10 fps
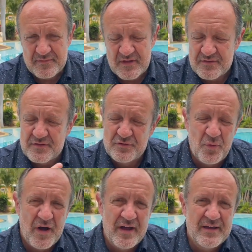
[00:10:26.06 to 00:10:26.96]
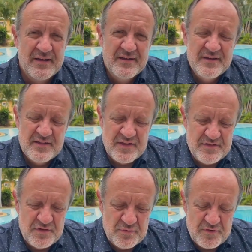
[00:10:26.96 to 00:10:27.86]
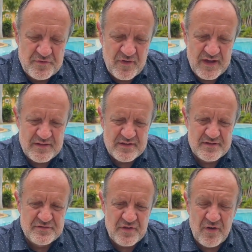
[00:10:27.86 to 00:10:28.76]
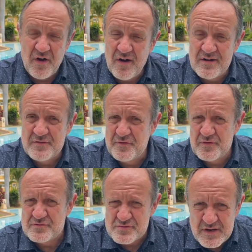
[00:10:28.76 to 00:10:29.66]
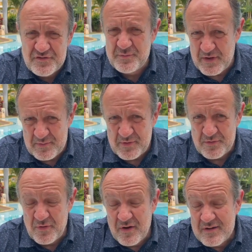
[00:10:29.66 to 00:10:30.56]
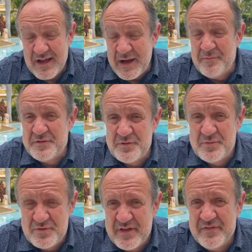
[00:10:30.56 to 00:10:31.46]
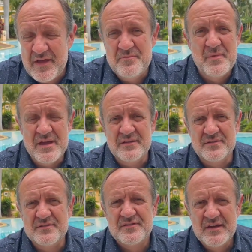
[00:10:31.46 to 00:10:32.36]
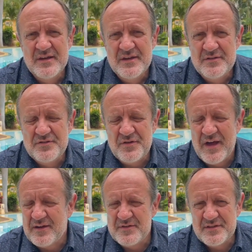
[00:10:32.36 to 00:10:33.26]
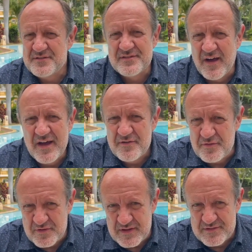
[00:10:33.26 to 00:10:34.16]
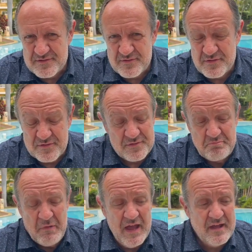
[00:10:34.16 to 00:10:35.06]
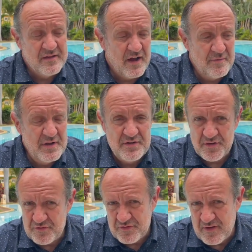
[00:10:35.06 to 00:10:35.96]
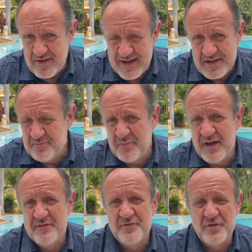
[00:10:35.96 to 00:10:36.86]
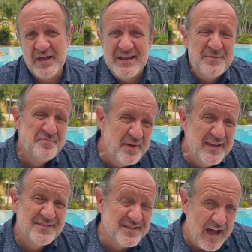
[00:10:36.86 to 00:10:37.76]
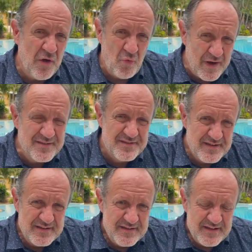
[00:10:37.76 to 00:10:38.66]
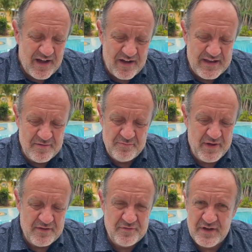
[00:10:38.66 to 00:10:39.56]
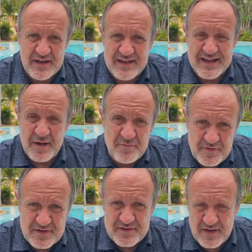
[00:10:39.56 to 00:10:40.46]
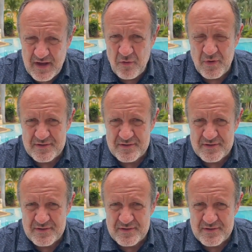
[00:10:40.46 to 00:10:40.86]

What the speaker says: This is why that you will find that it's so hard for rich people who are comfortable in their means to have a desire for this. Because, hey, I'm in control. I can pay for any peace I want. I can pay for any comfort I want.